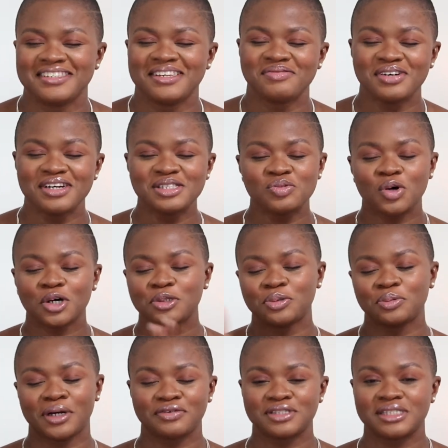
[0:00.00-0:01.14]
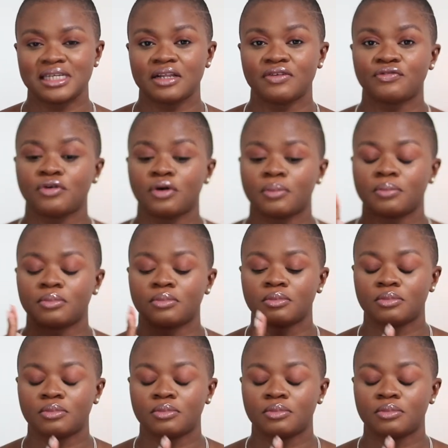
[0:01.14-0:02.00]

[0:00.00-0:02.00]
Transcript: So I'm going to walk through my routine from